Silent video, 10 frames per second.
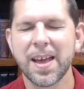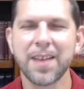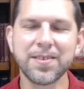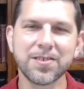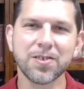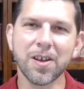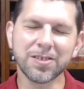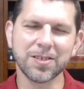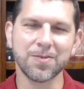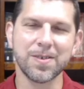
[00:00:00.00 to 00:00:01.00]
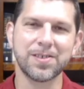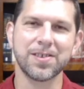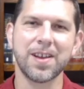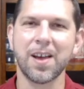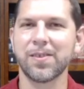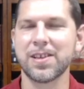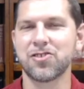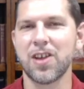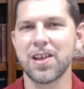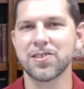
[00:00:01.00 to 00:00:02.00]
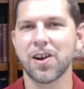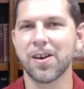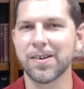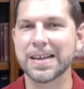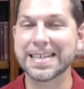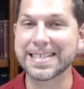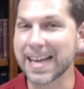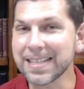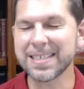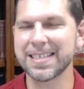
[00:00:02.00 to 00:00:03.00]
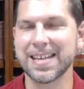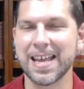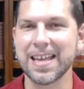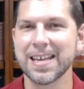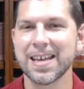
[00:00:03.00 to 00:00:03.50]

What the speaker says: And this is also going to not only change our destiny,